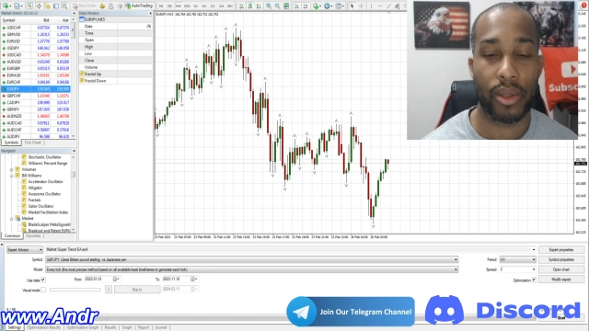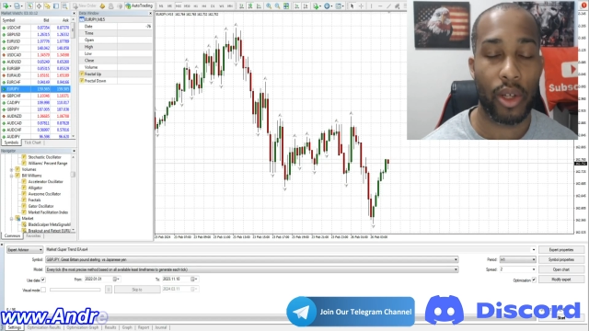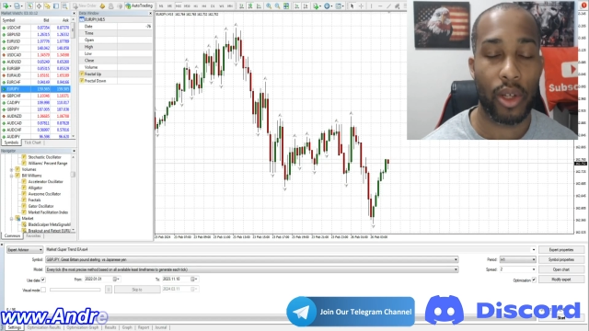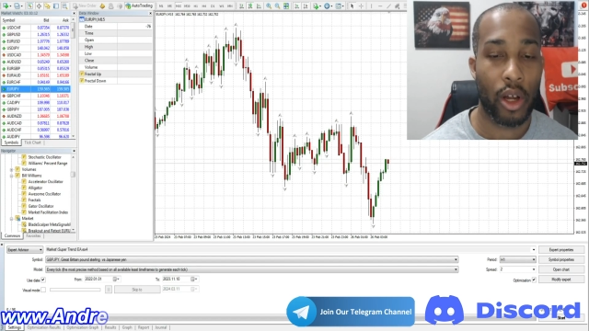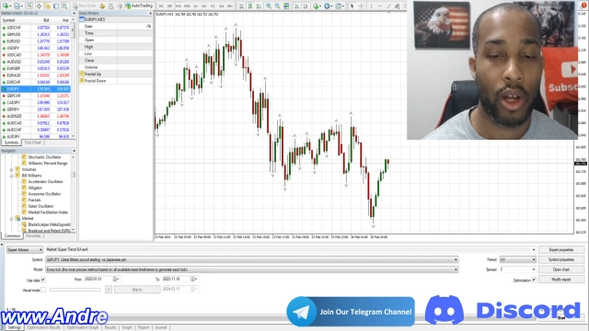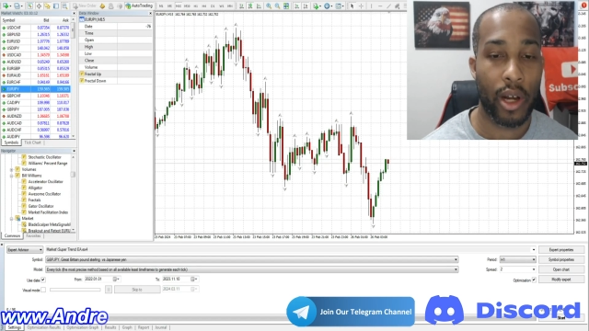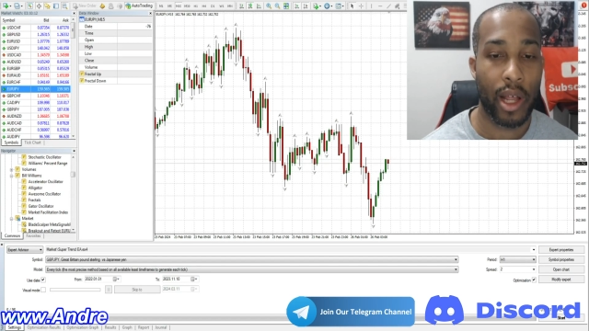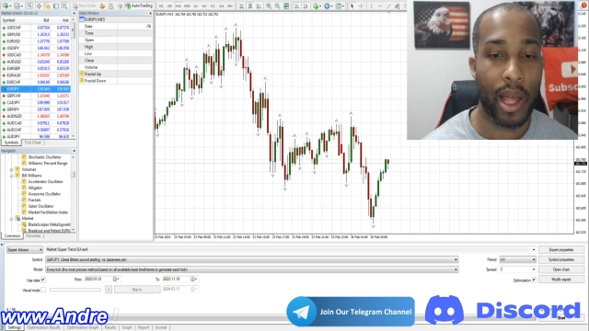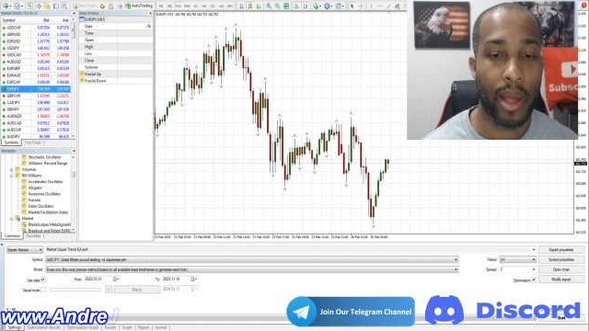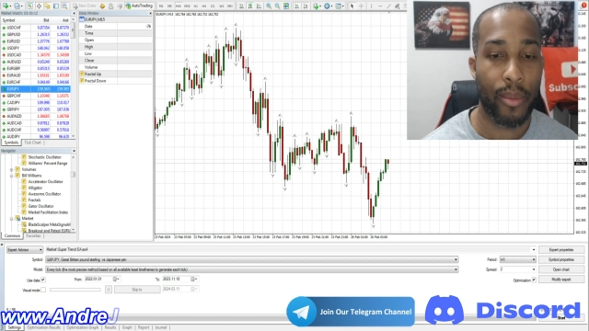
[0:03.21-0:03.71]
on
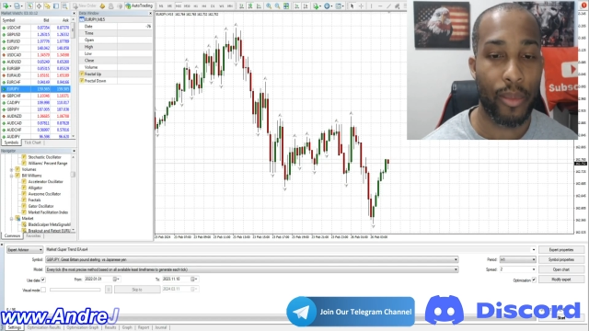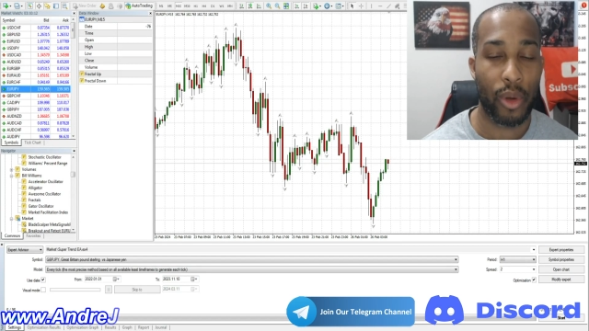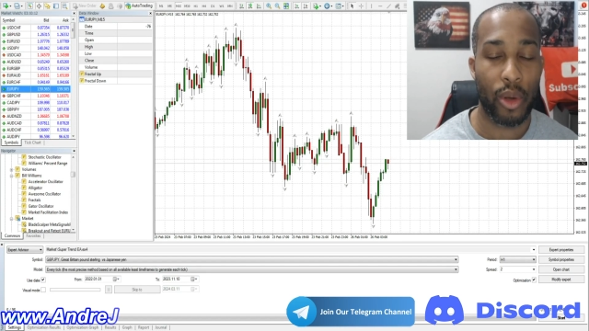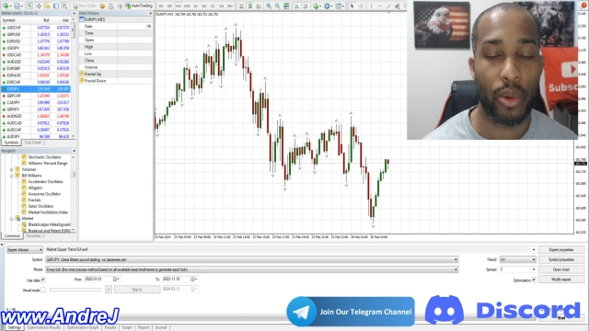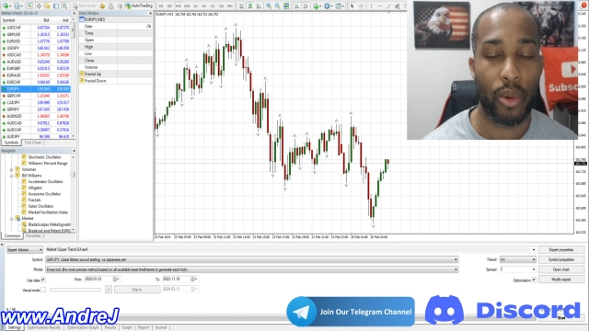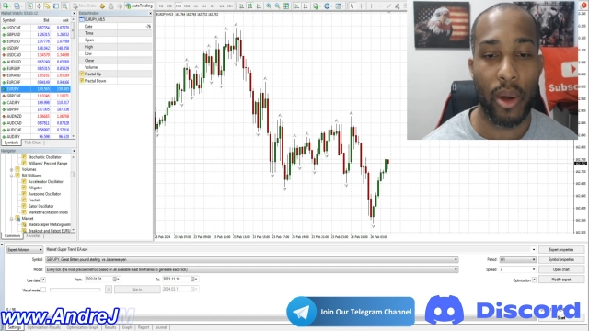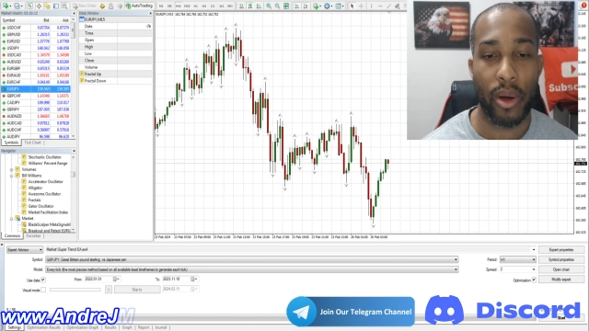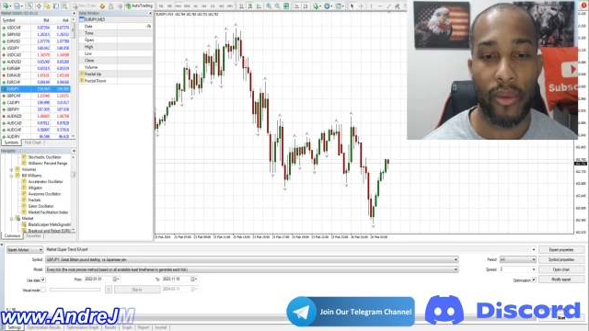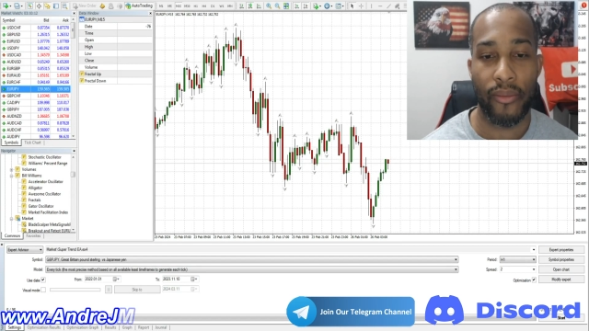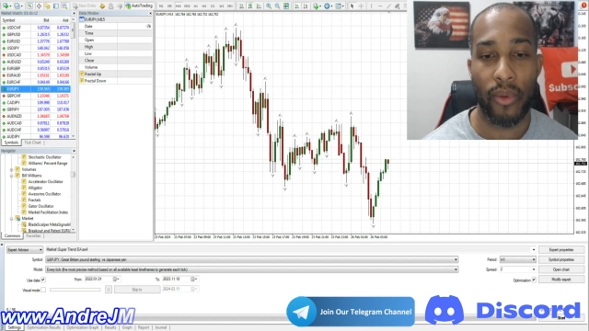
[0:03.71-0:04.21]

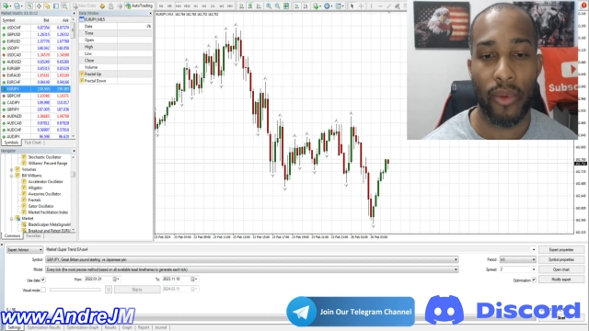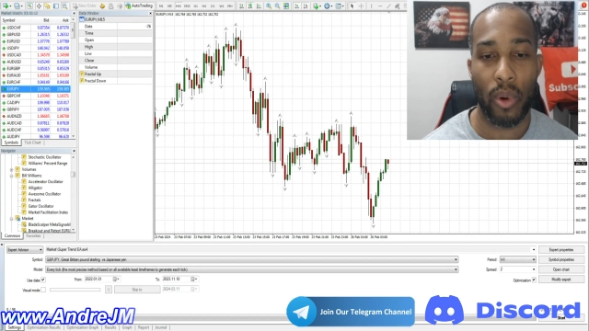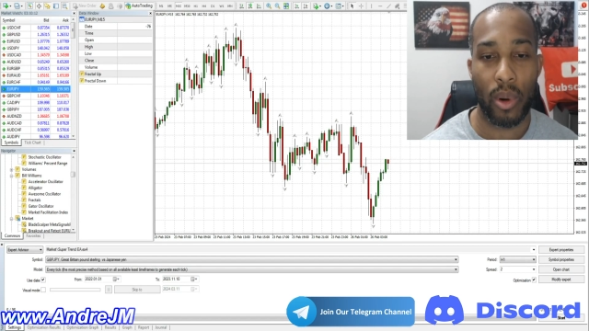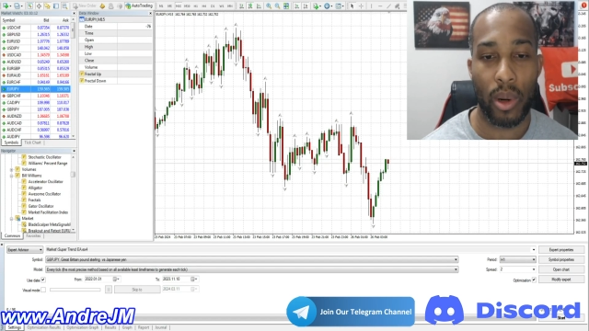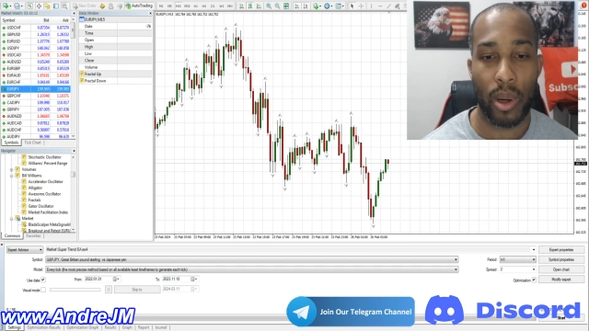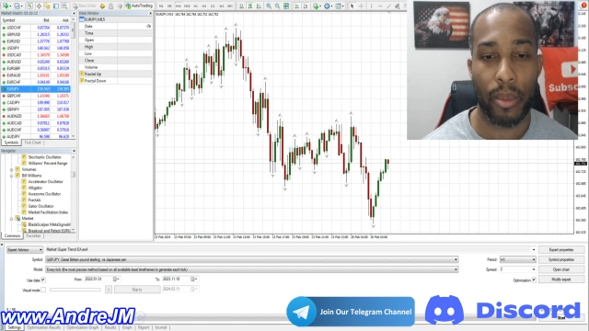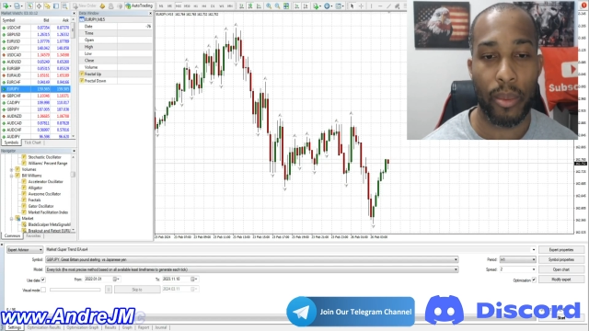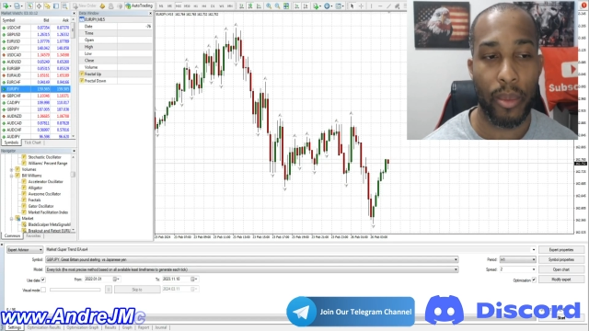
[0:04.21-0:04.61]
MQL4,